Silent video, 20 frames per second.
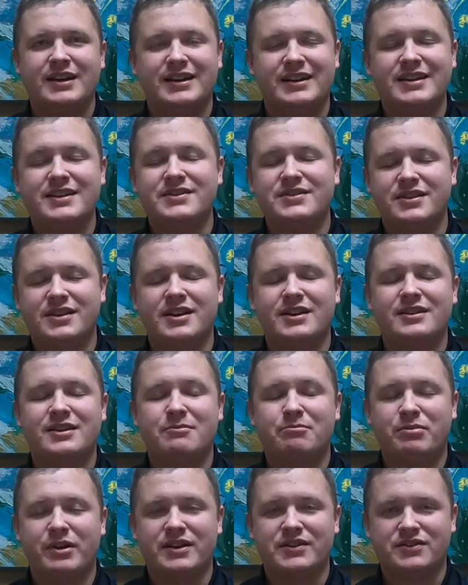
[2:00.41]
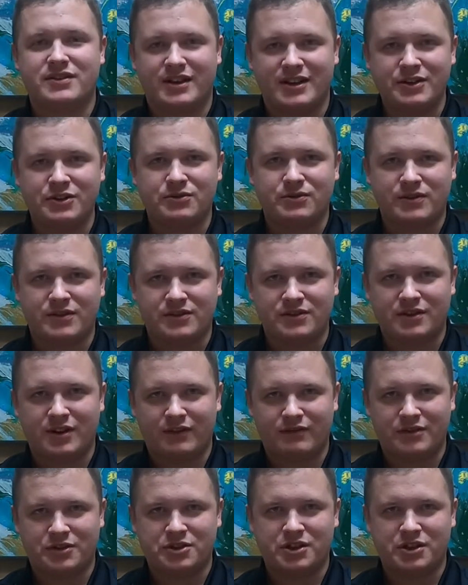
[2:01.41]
is in the best interest of the